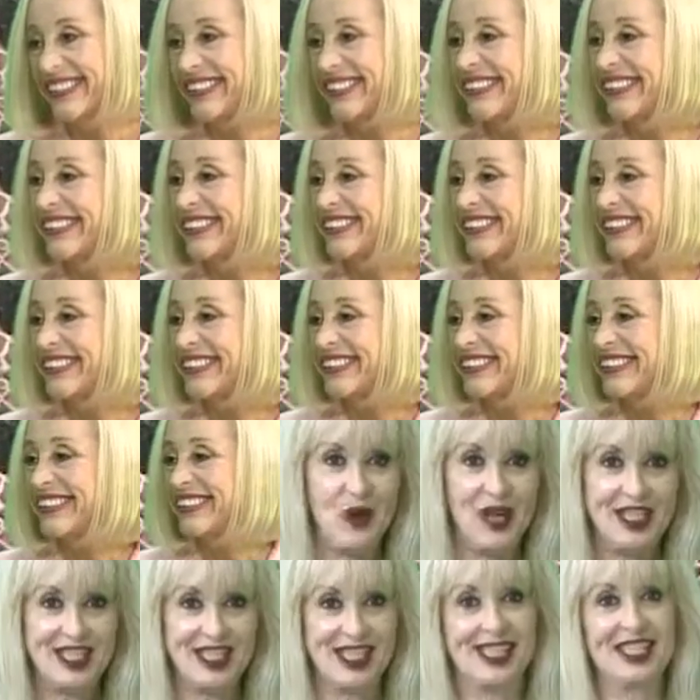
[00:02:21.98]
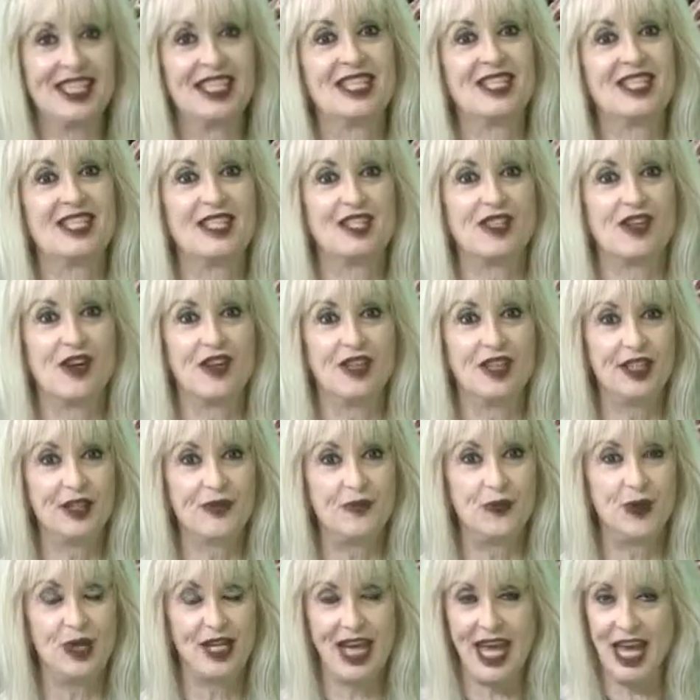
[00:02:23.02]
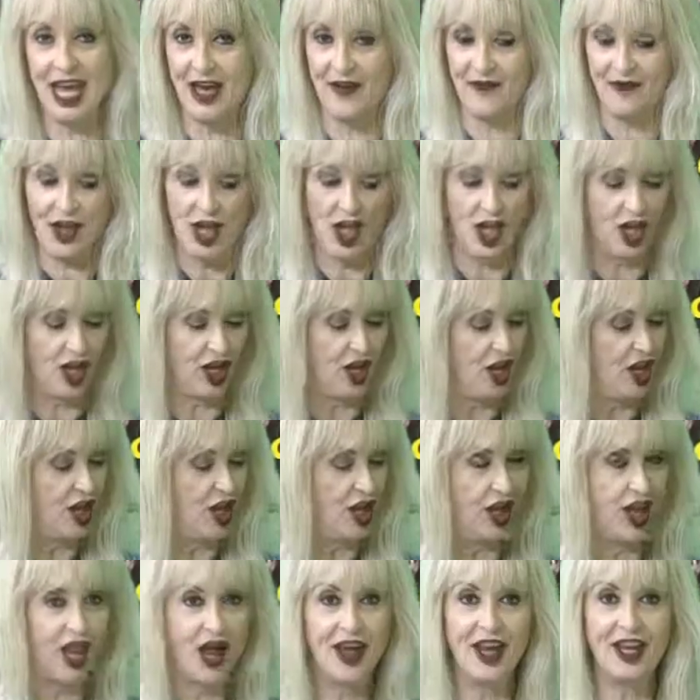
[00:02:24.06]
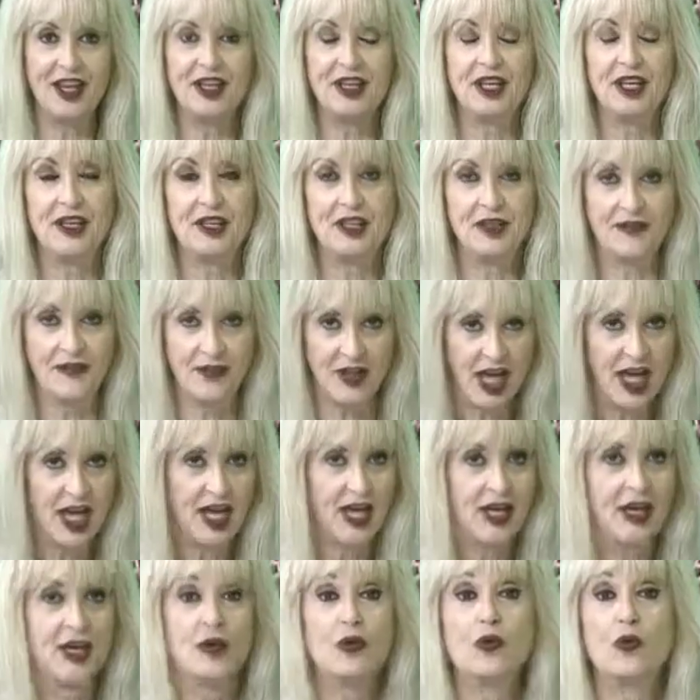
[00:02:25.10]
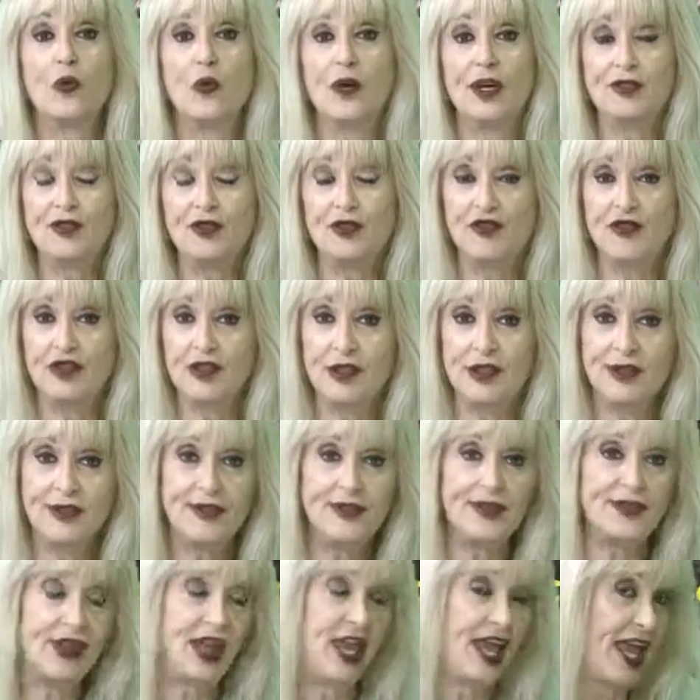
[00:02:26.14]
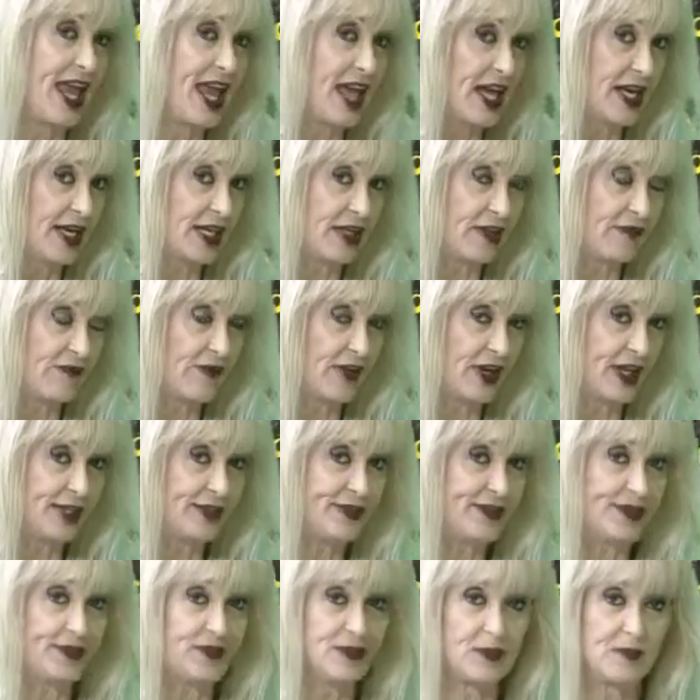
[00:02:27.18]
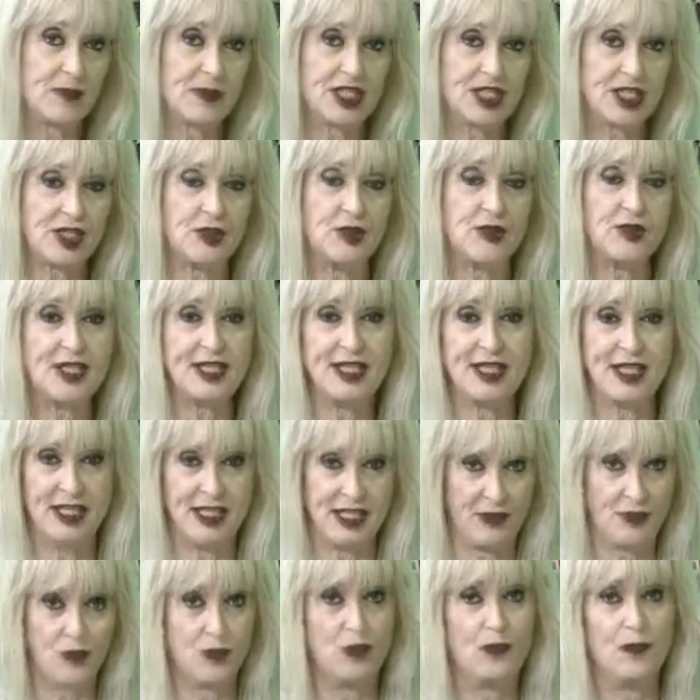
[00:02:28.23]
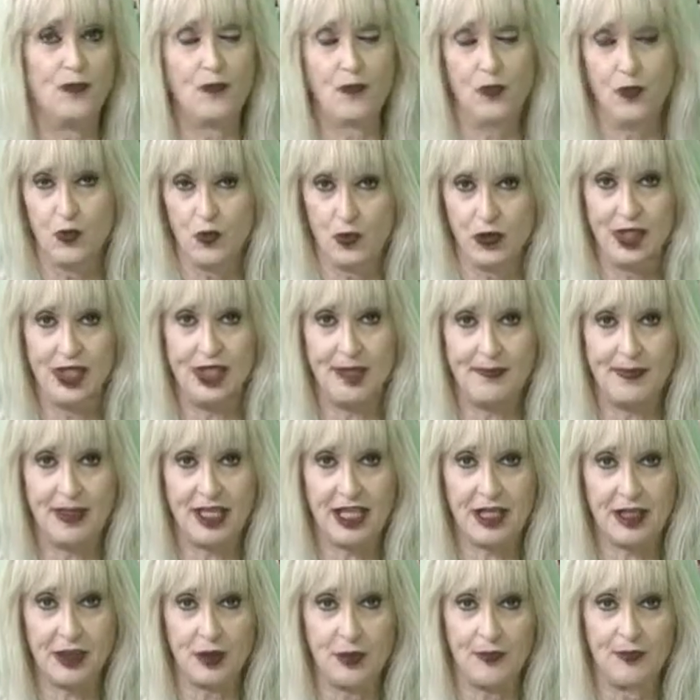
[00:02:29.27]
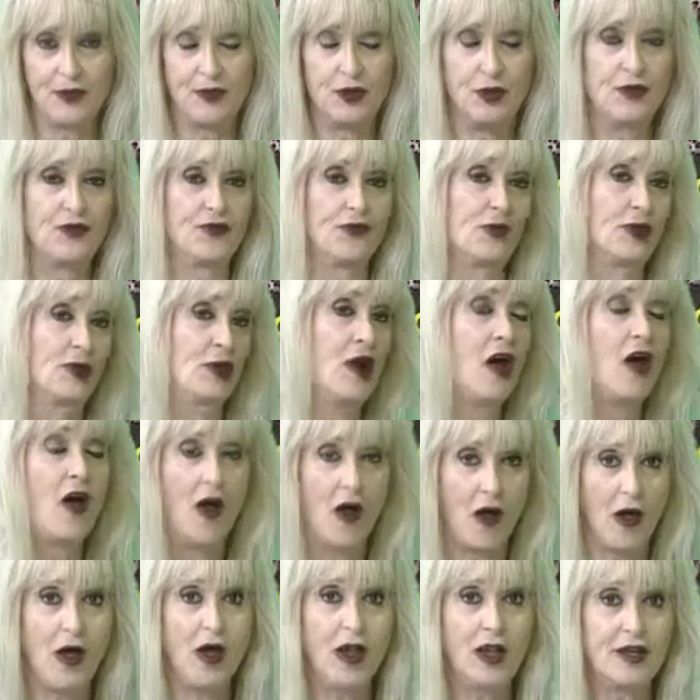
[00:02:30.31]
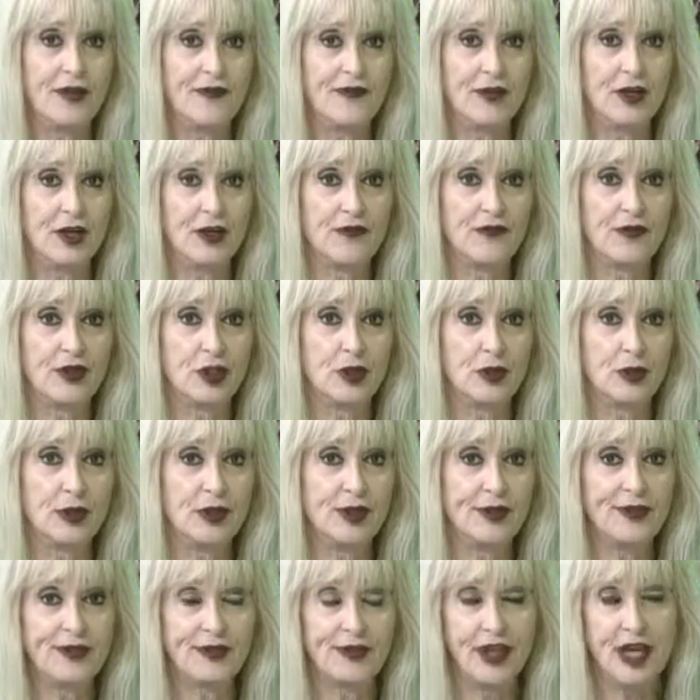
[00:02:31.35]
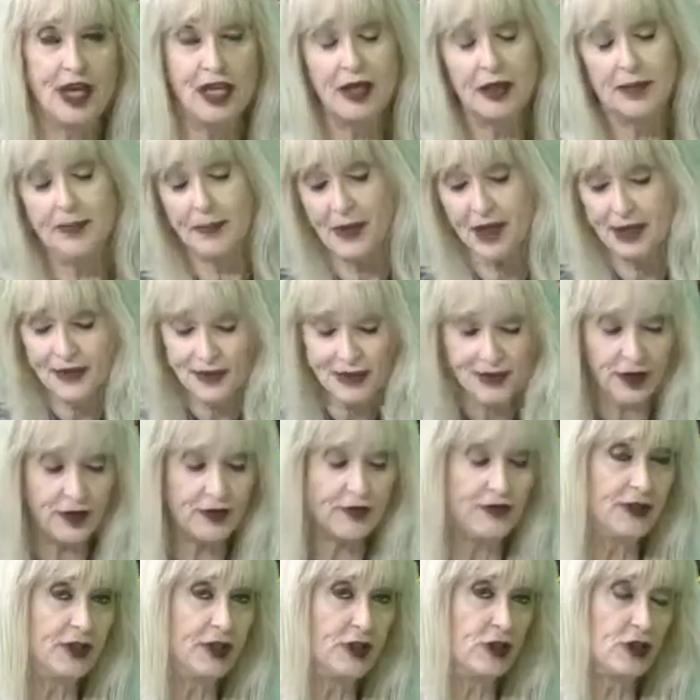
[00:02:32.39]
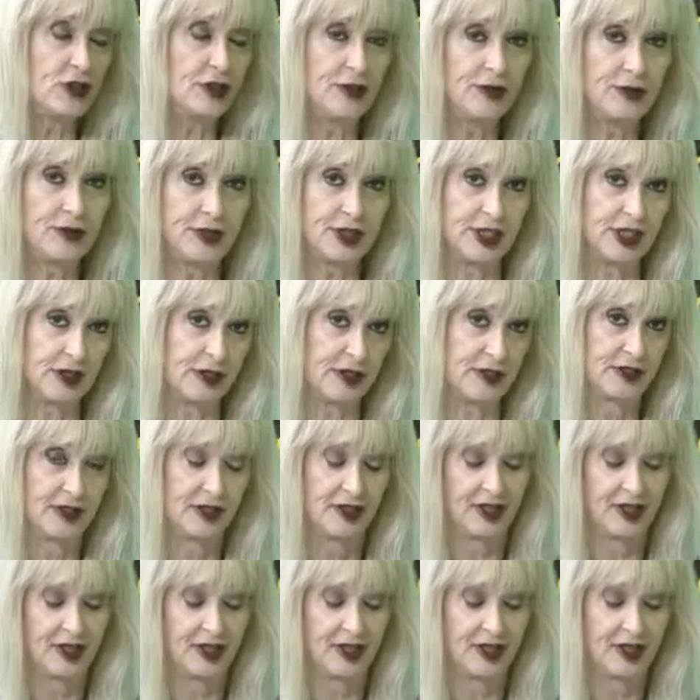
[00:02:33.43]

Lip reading: I can't wait to get started. We have a lot of questions and advice from Susan that will really be helpful for all of our viewers, myself included.